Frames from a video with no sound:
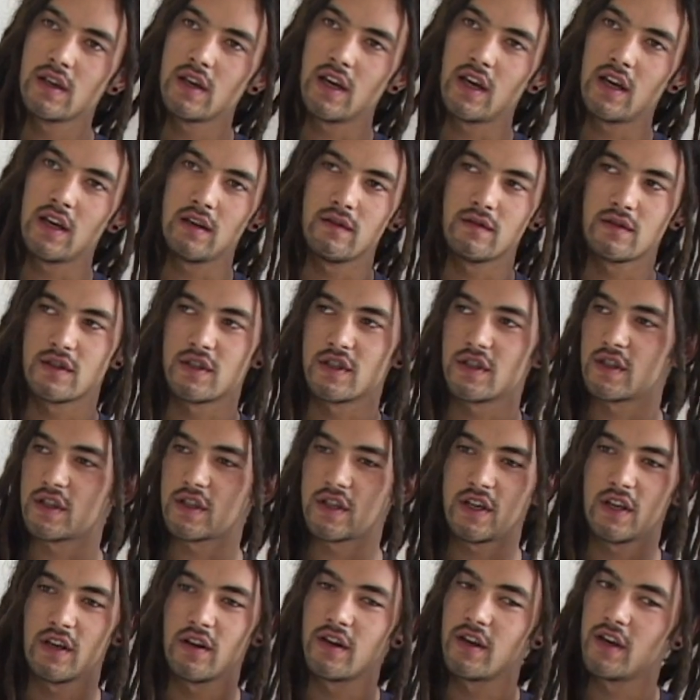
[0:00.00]
and he was just
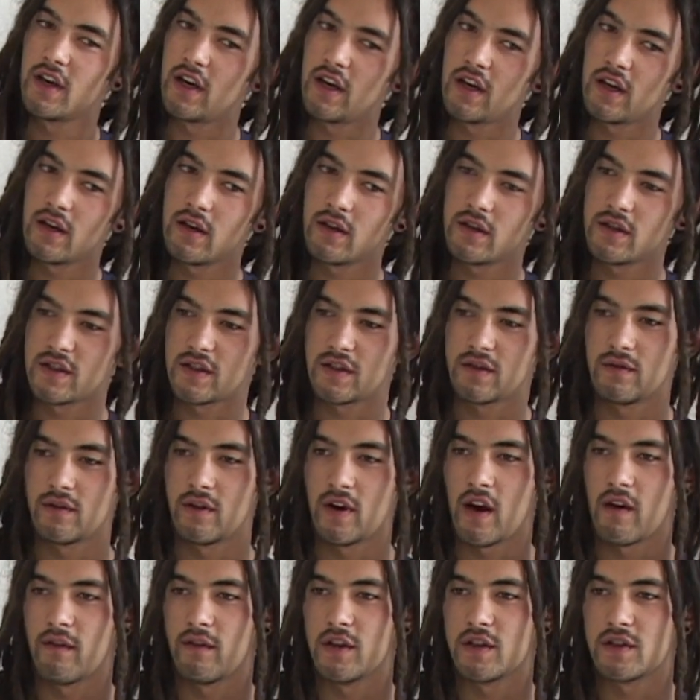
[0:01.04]
killing it, just doing
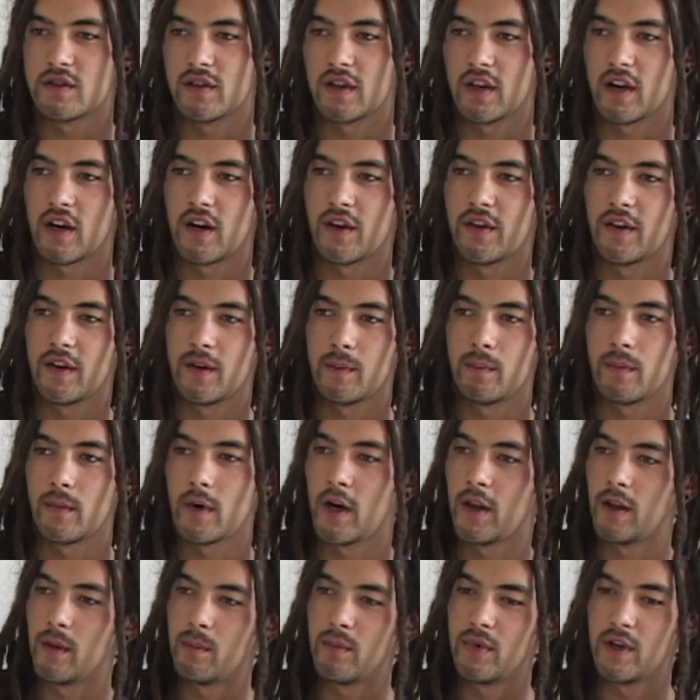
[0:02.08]
every trick on
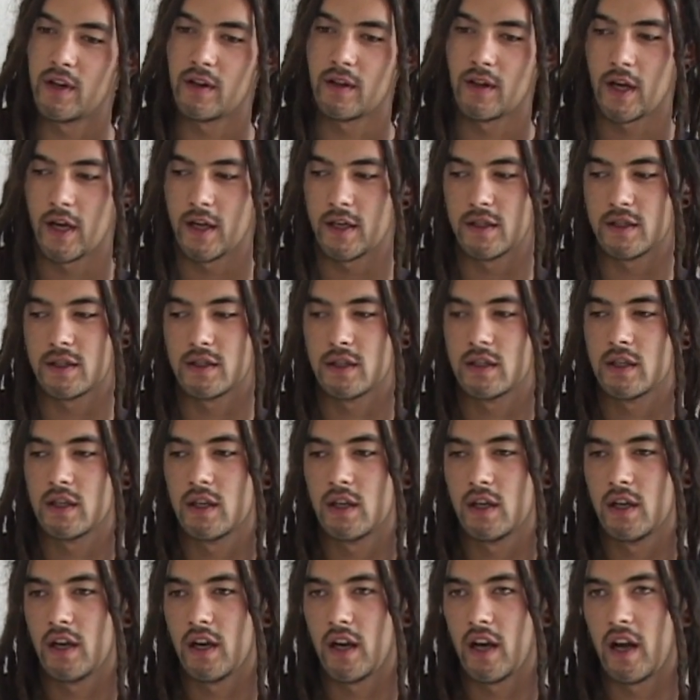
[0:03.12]
the big ledge.
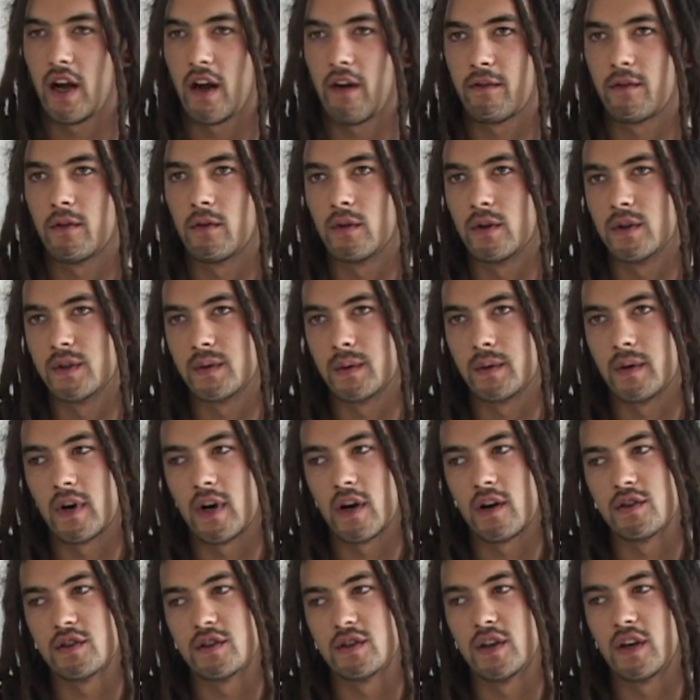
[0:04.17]
And afterwards, we went
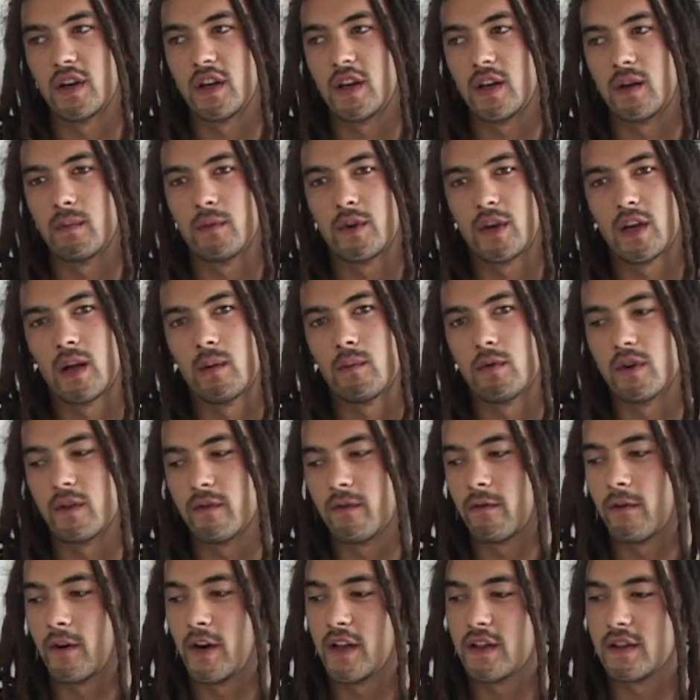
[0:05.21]
out drinking, became good
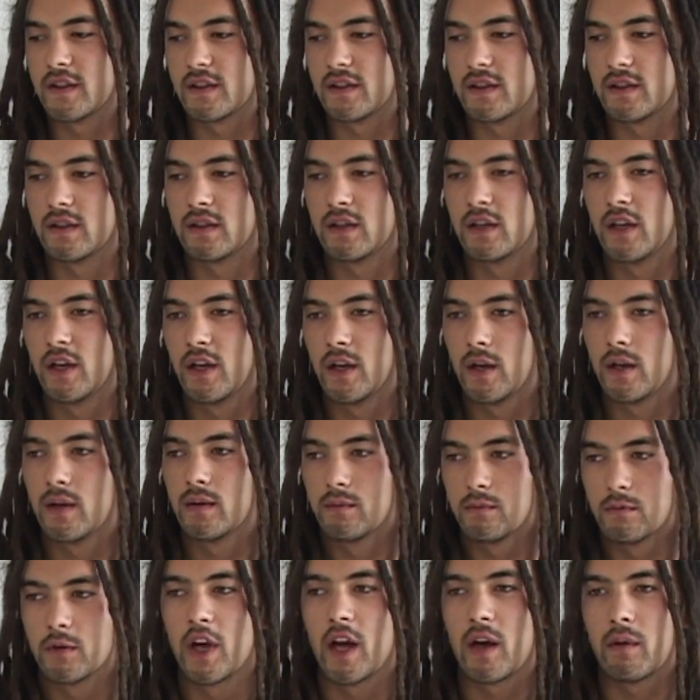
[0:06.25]
friends, and
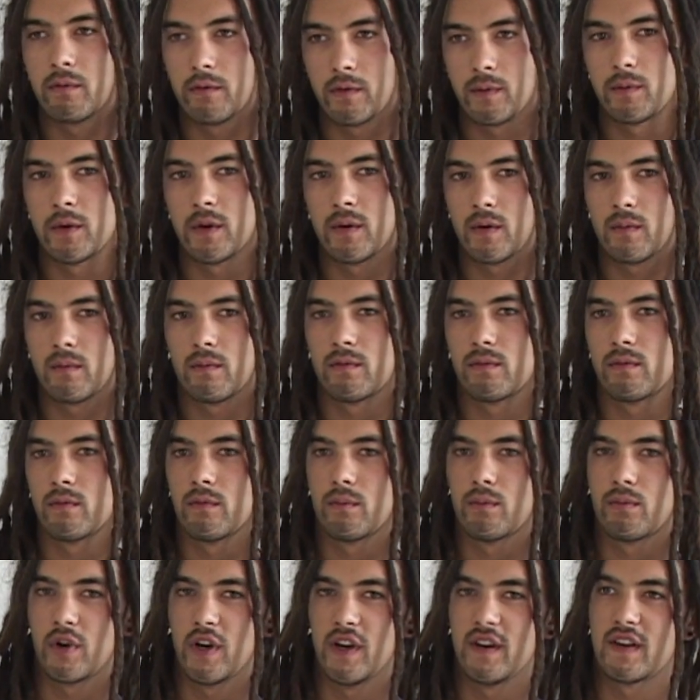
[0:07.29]
yeah, we've been
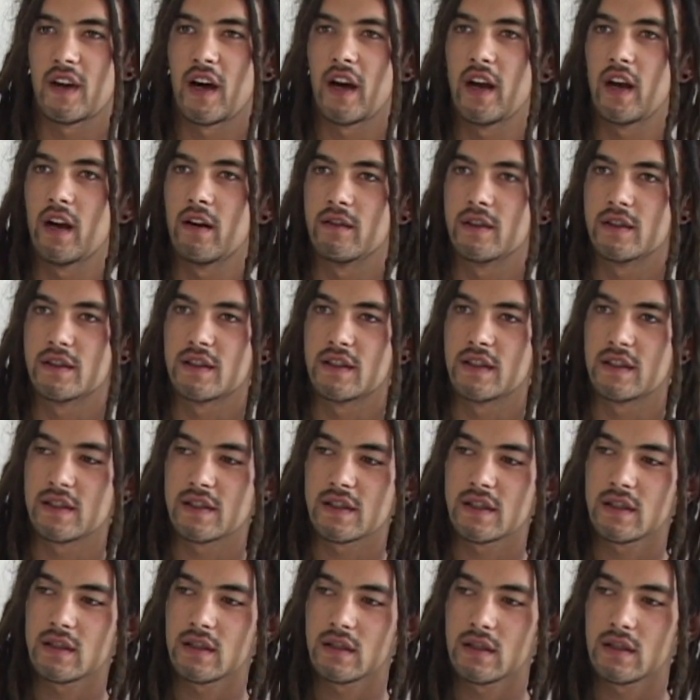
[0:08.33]
pretty tight ever since.